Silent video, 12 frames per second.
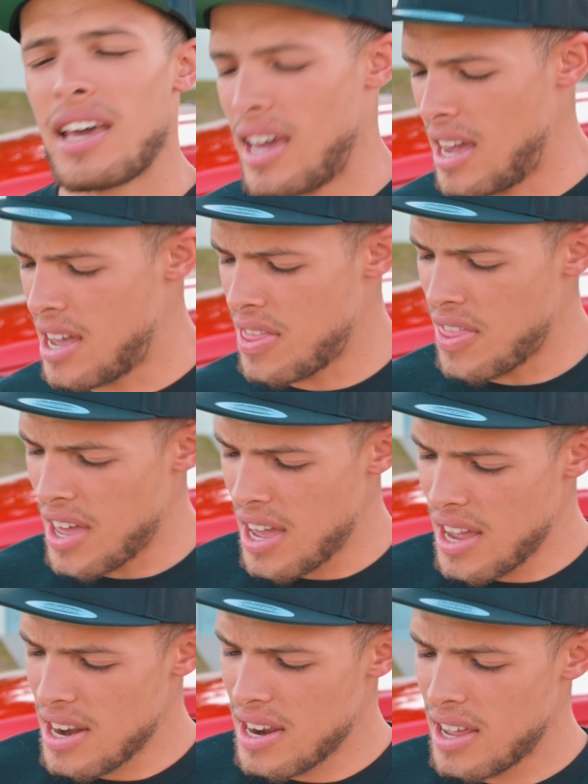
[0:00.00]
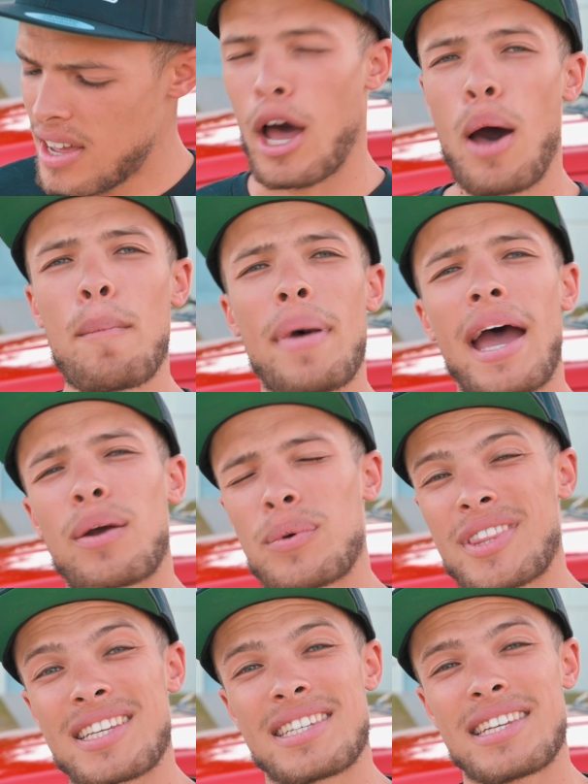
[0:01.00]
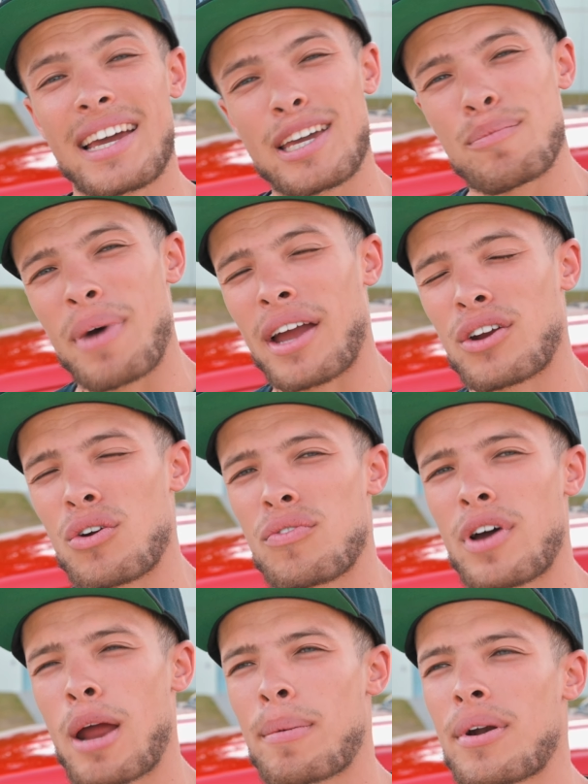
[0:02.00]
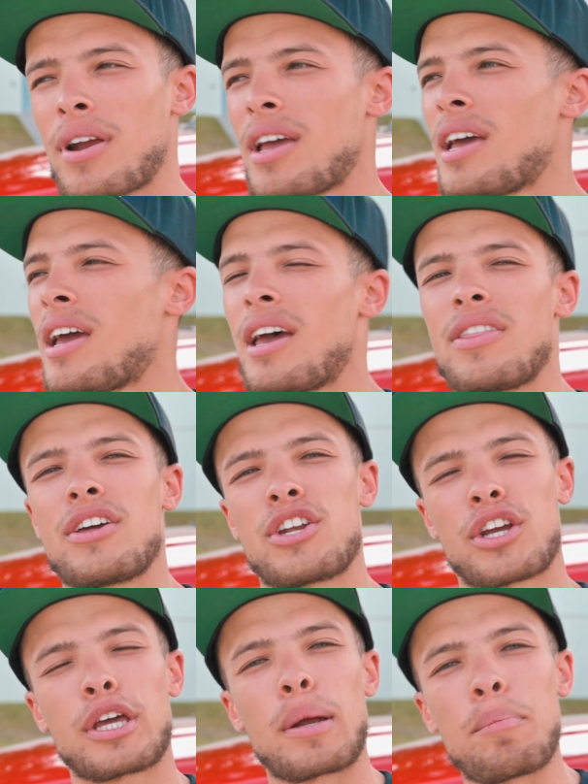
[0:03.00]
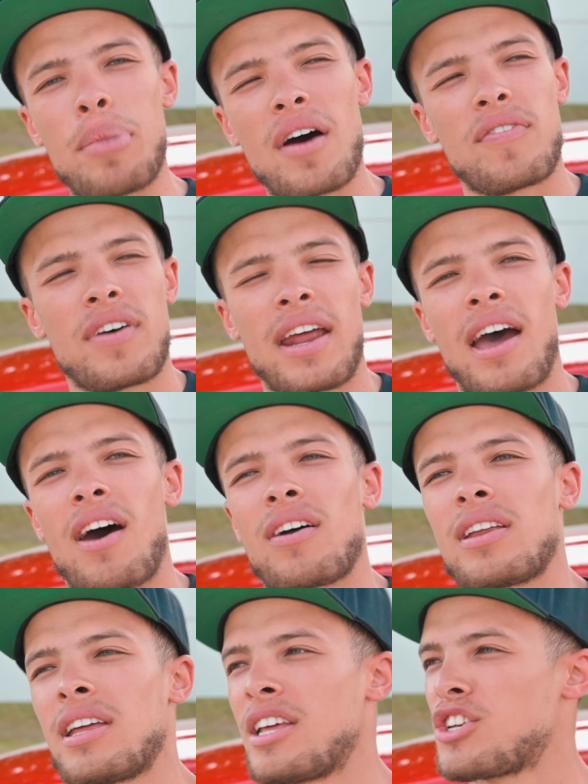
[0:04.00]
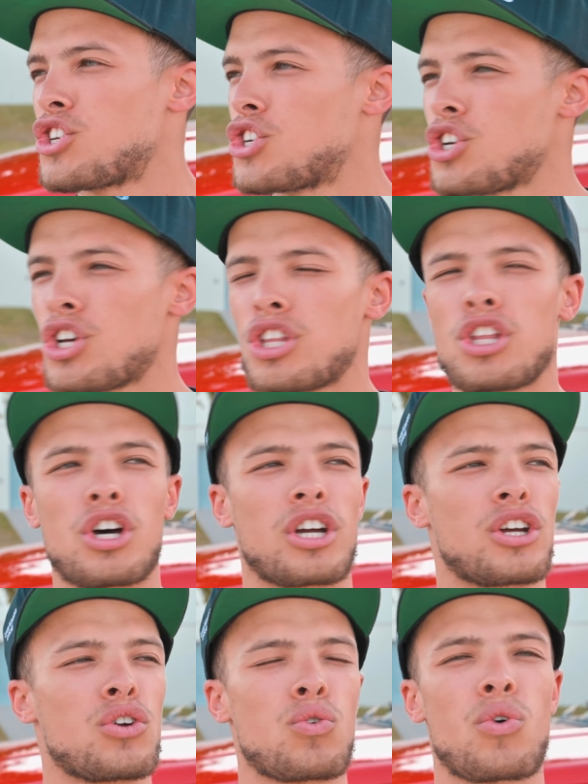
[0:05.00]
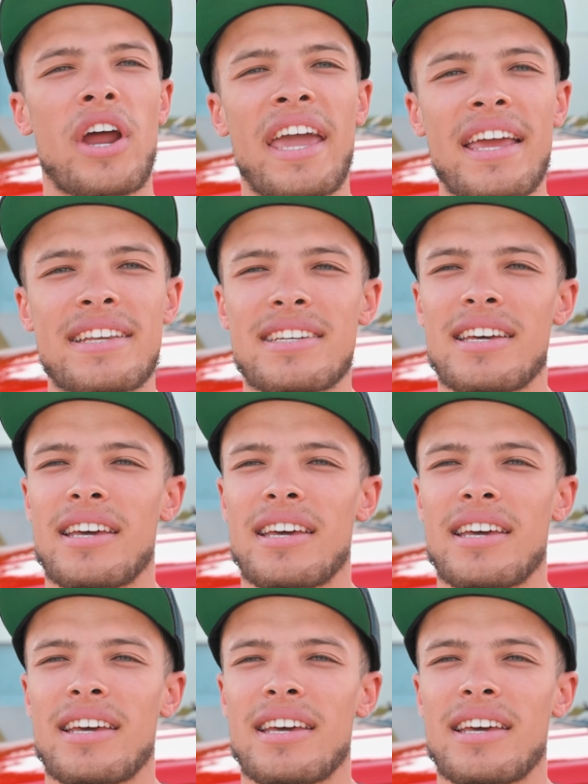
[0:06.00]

and then come back with the second microfiber, and then you're gonna buff it out, and it should look great,